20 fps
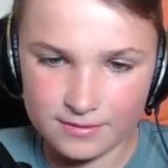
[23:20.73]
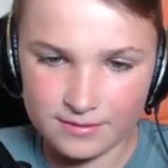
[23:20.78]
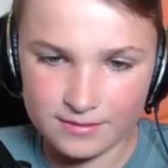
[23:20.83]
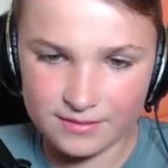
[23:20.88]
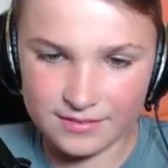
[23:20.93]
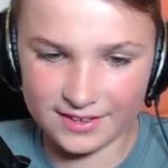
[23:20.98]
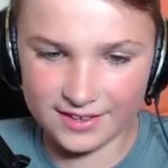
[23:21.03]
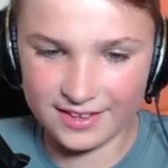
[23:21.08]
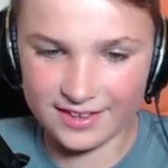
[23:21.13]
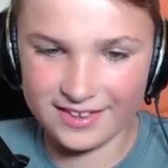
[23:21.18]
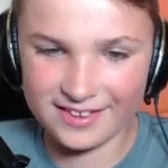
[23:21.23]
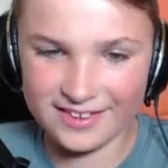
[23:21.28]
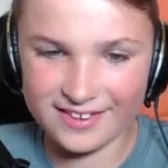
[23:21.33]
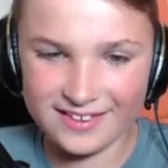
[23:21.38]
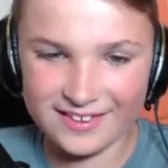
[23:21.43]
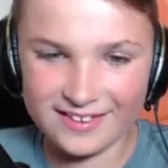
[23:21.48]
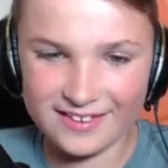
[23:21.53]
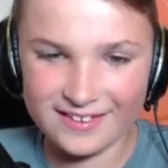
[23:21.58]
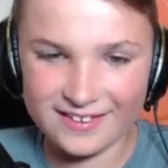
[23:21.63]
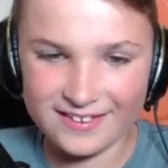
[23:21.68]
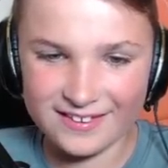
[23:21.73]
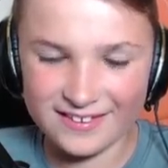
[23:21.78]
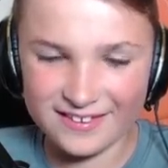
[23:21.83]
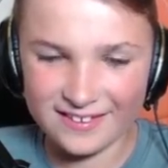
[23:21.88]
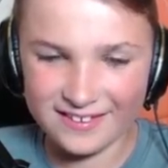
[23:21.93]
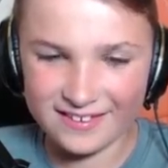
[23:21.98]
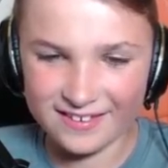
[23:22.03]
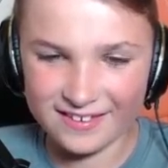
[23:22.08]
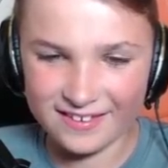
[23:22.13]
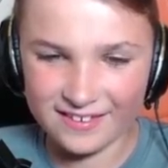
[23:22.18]

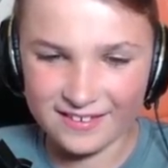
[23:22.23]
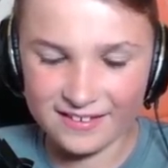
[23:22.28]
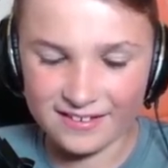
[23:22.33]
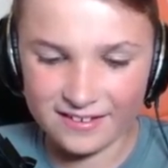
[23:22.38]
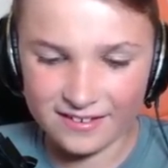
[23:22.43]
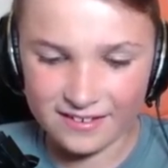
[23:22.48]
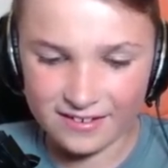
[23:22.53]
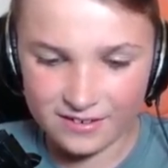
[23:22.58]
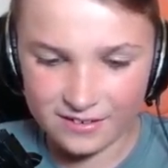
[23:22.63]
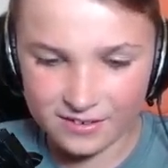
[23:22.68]
(silence)